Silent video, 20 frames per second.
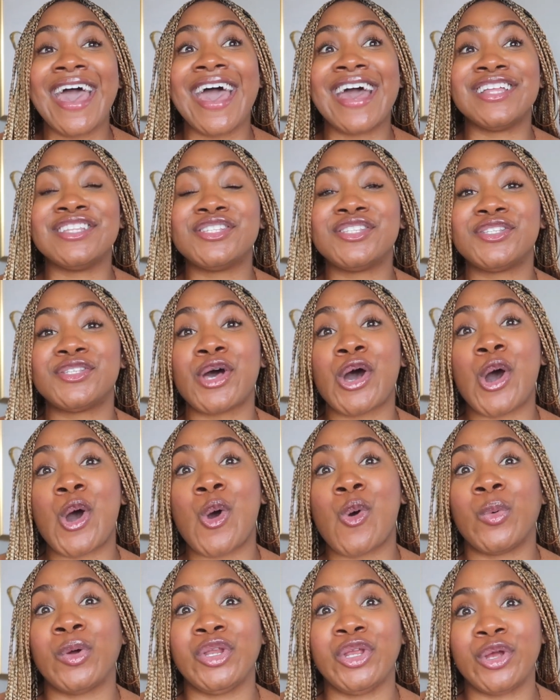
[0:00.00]
And
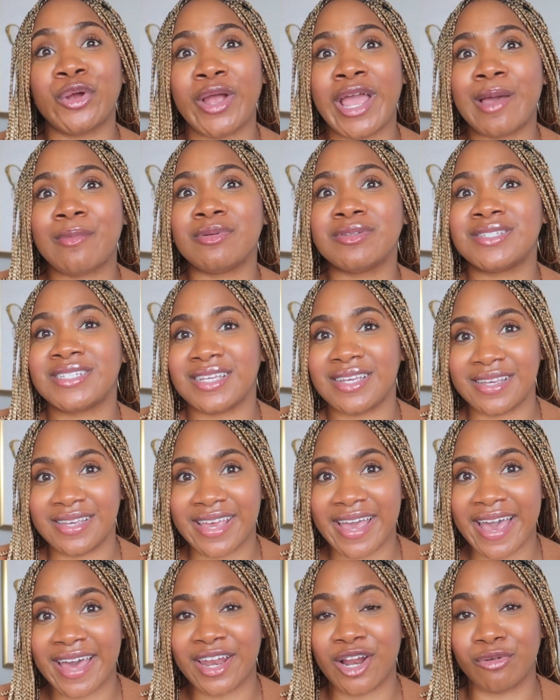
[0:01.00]
so when you're able to
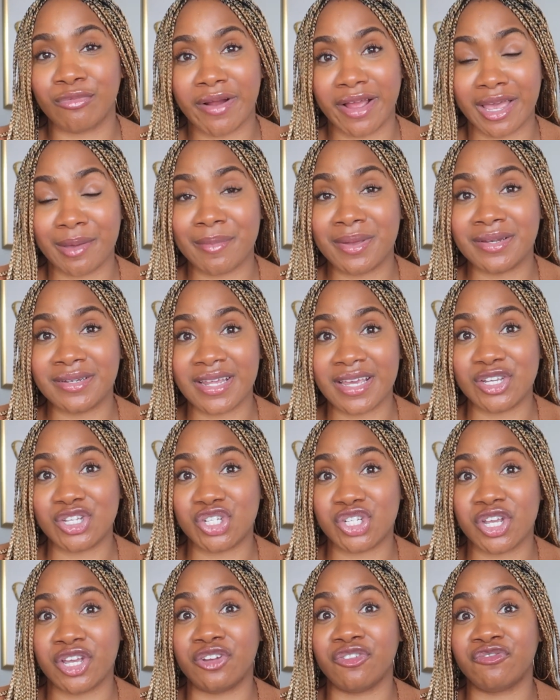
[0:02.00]
get a
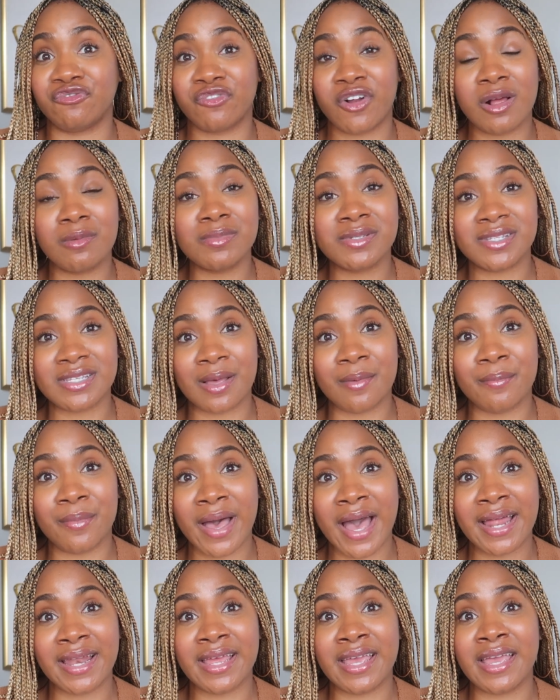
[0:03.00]
recommendation from
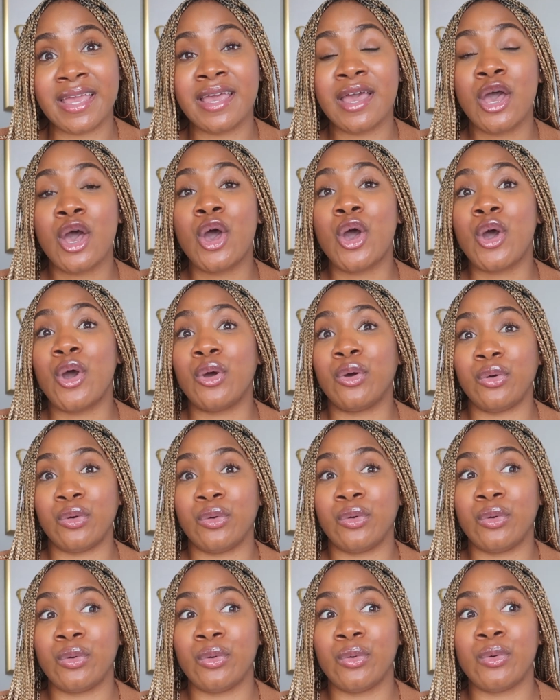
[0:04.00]
somebody
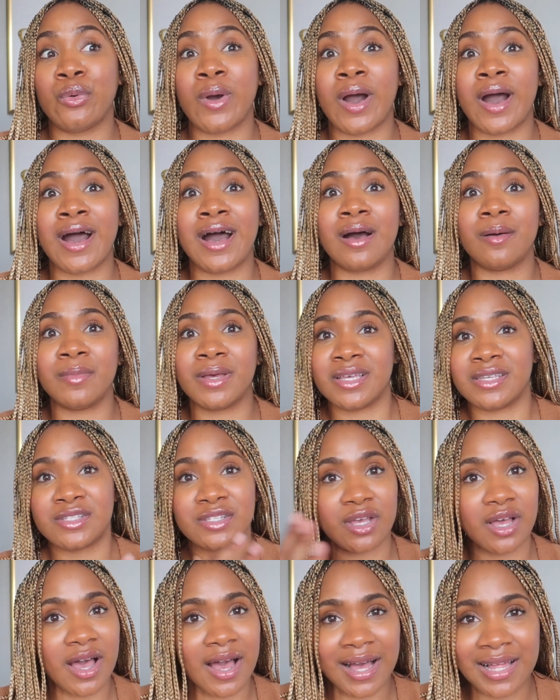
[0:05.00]
who
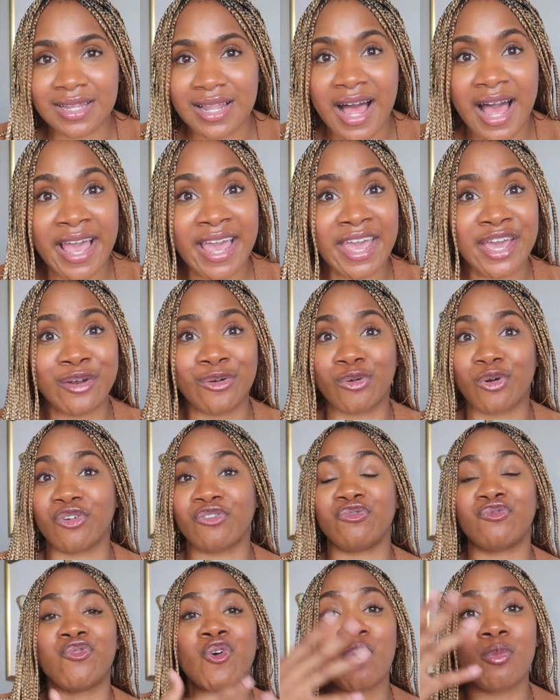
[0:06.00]
is a client or
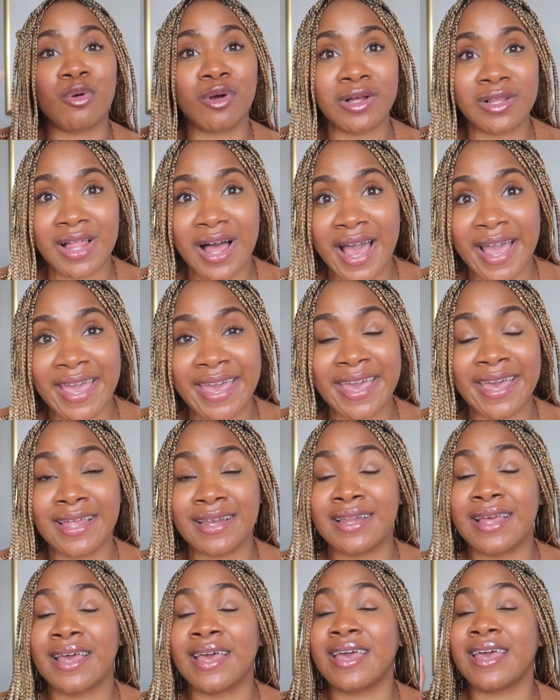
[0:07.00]
a former
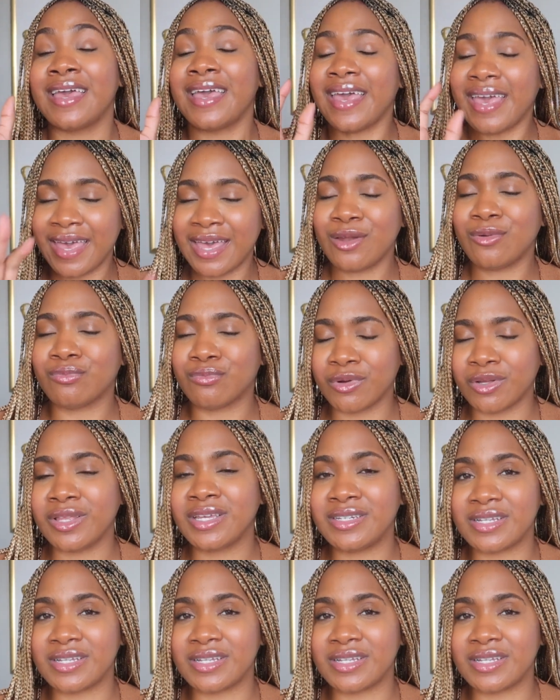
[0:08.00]
client, It really